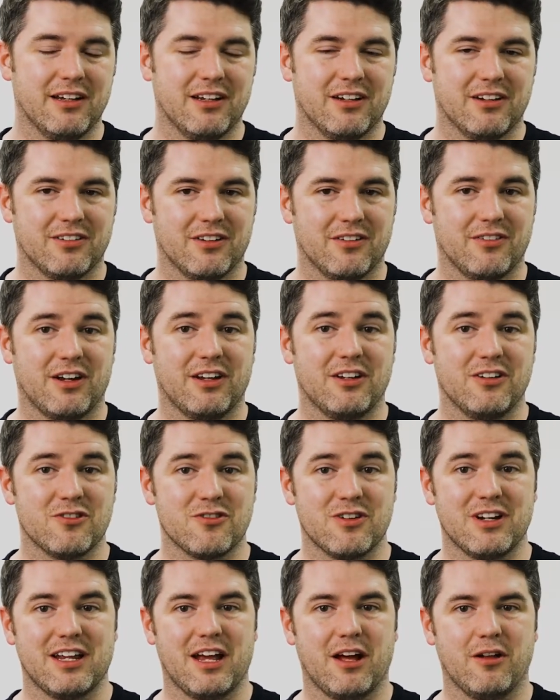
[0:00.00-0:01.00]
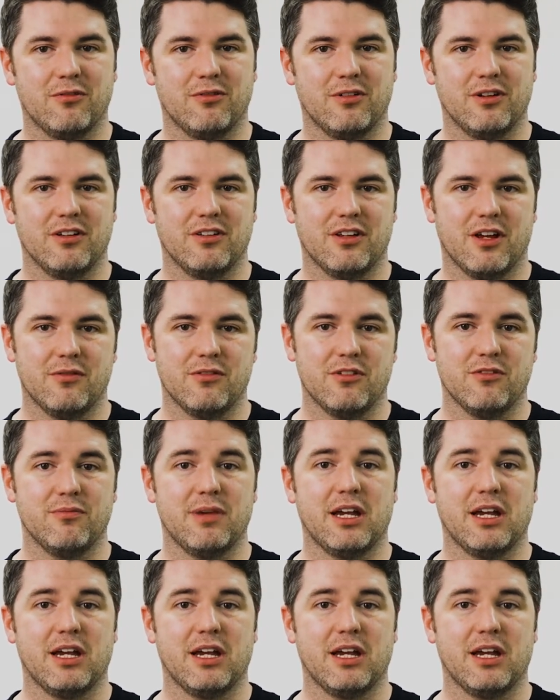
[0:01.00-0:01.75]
because I find it's really helpful in terms of